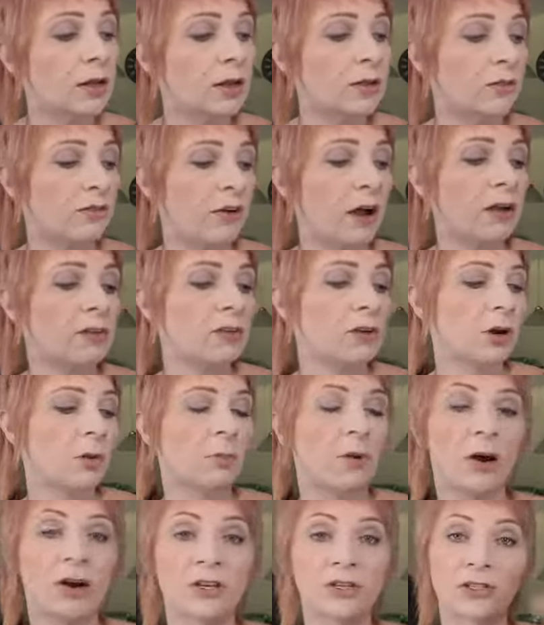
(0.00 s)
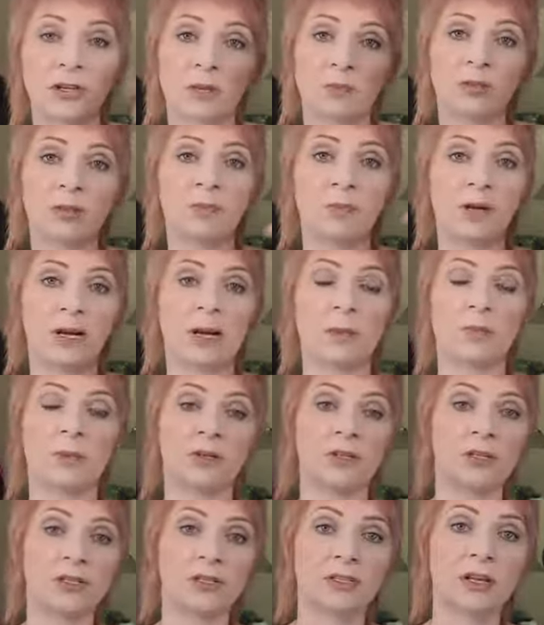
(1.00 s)
And the fact that our bodies are able to pick up
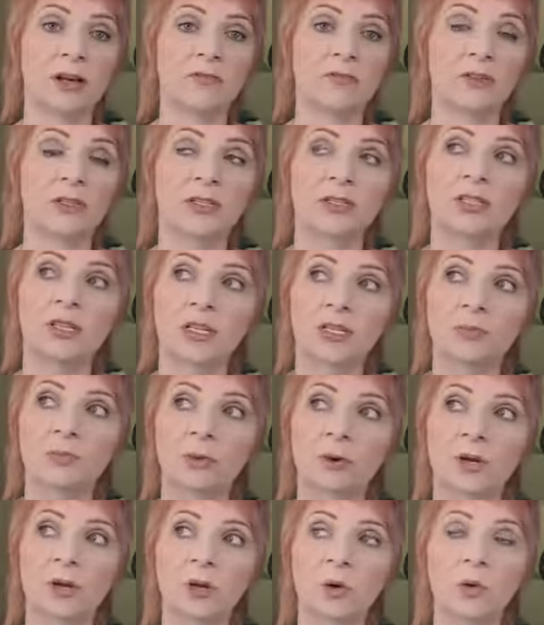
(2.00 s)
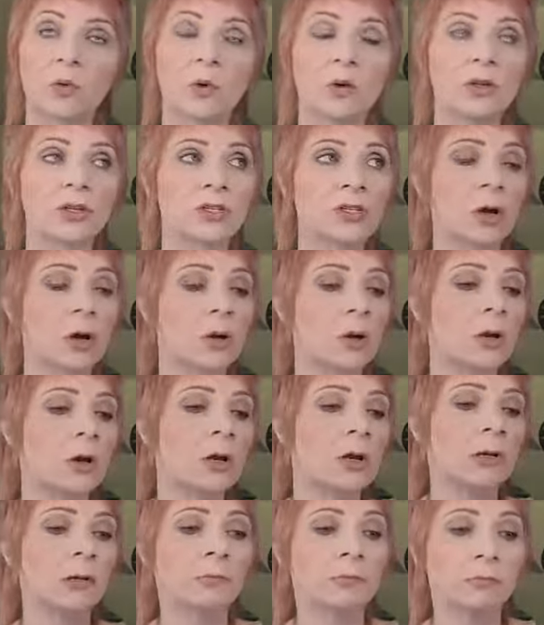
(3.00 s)
on this stuff is pretty cool. So
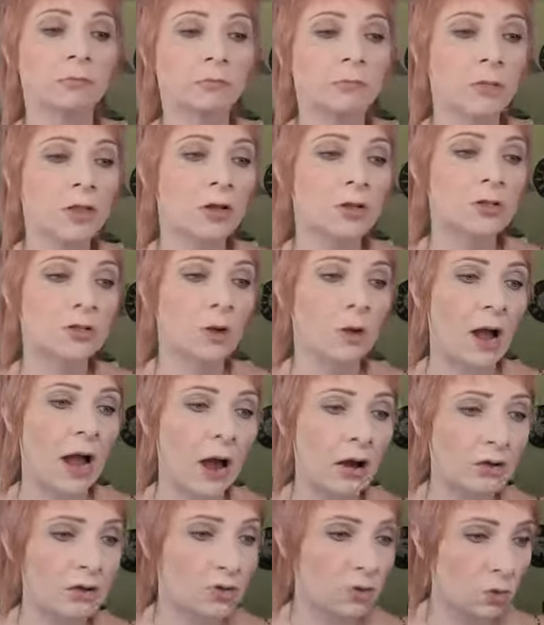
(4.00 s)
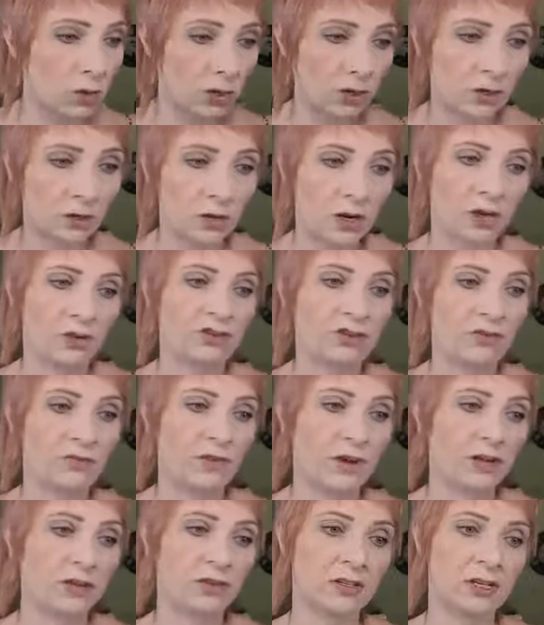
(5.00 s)
how does organ donation
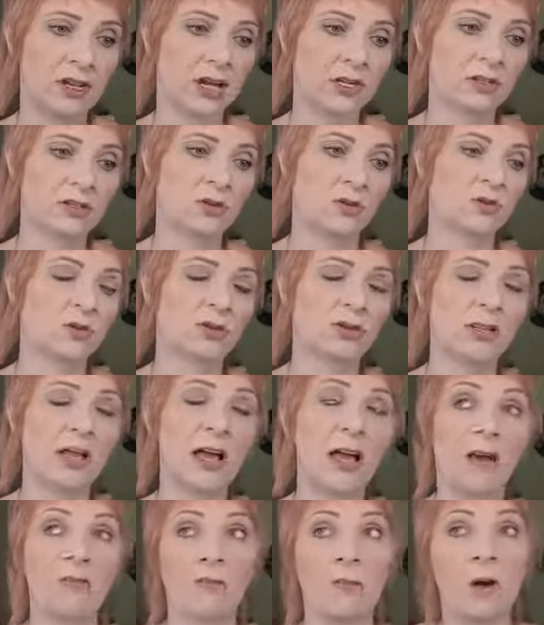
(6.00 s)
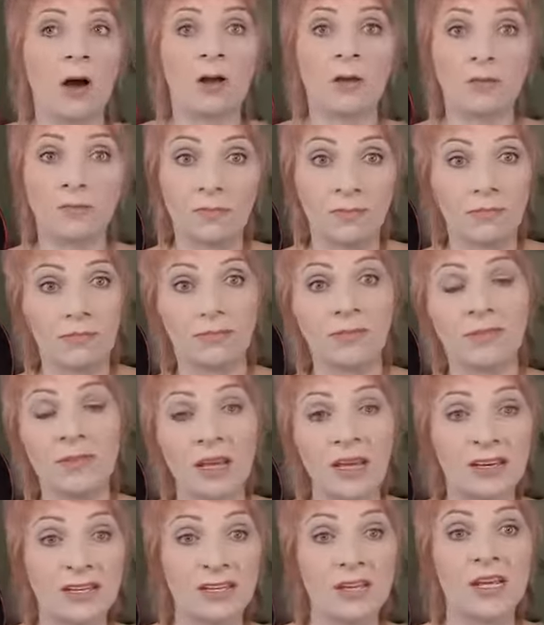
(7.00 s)
affect the next donor's life? Well,
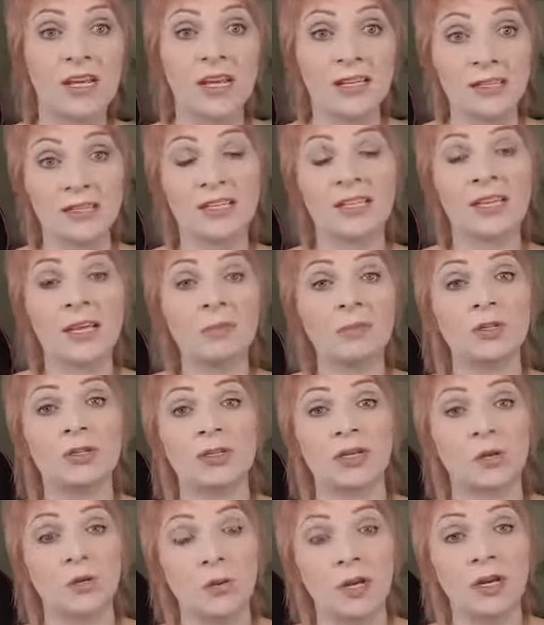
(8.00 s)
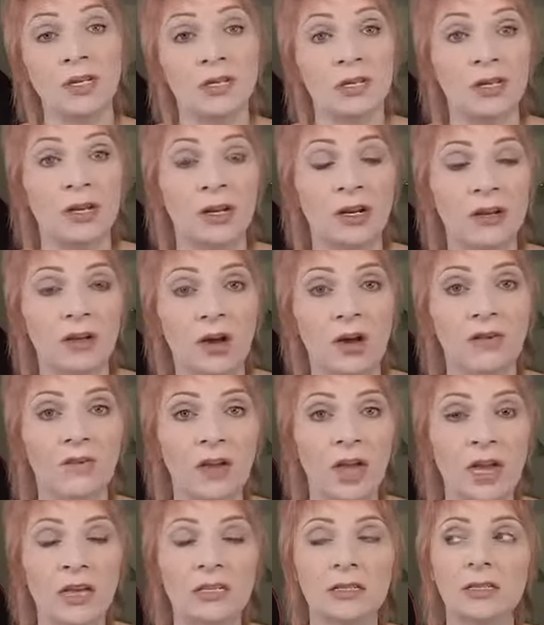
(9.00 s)
it seems to in a lot of
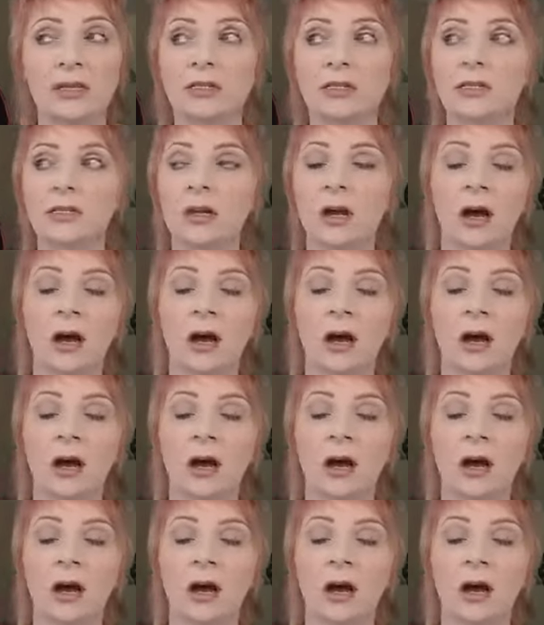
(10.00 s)
cases.